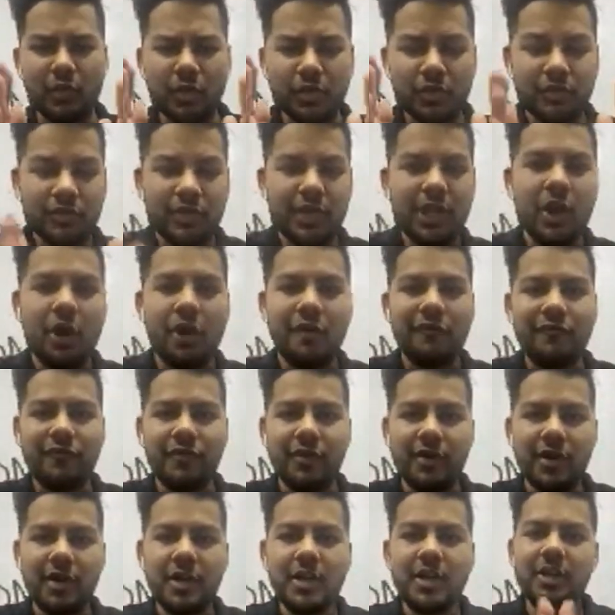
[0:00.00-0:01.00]
what do they
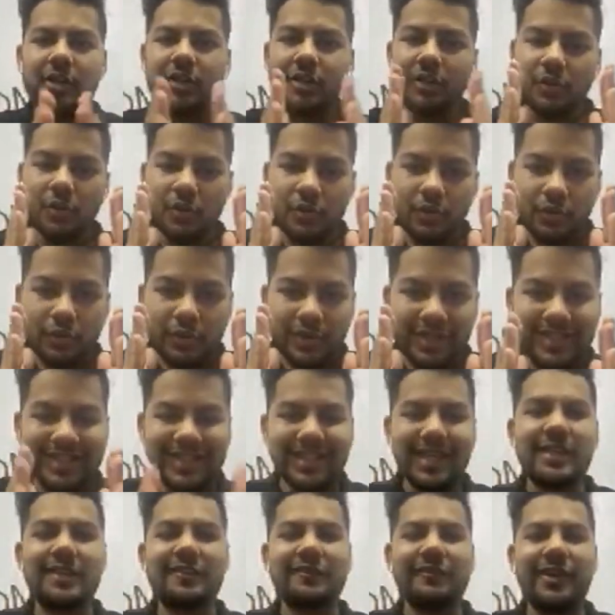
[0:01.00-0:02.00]
offer to
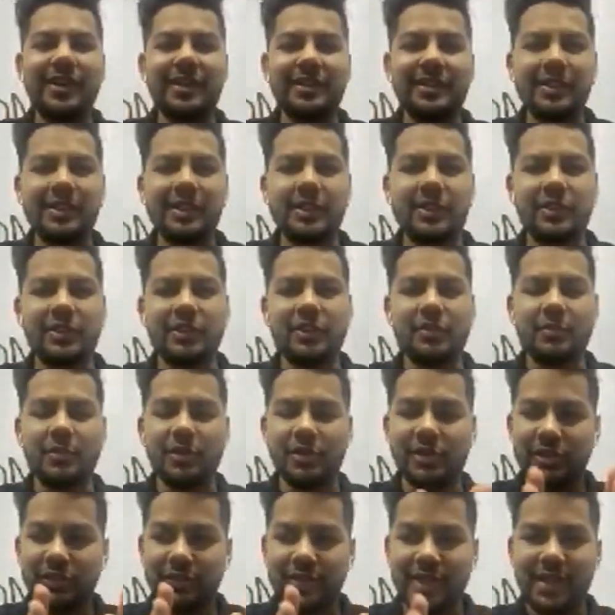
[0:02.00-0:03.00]
incentivize the
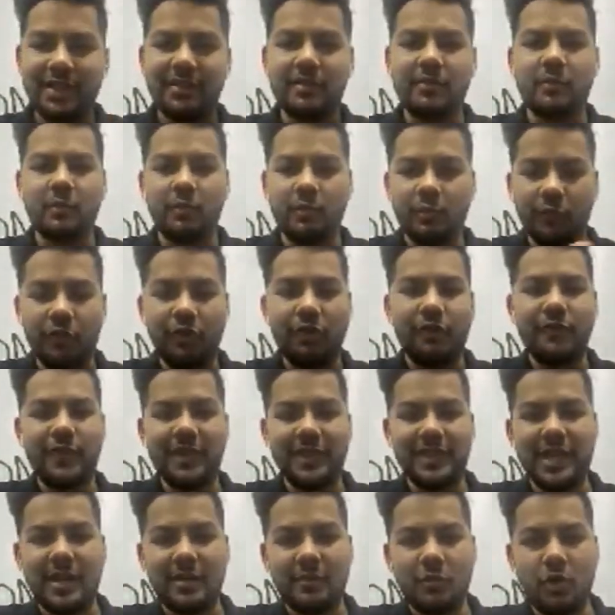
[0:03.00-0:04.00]
consumers so that more
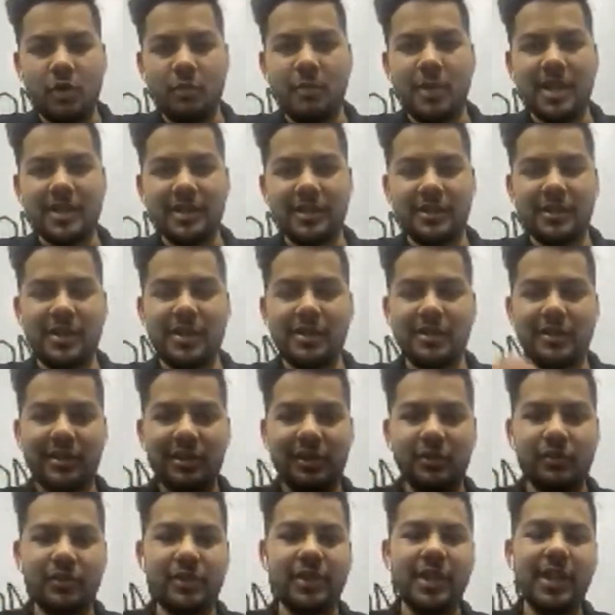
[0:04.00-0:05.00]
Visa and more Mastercard is
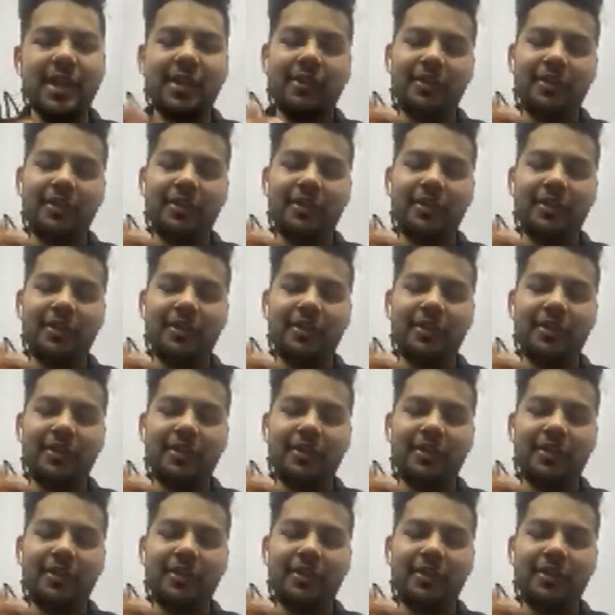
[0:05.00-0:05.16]
used?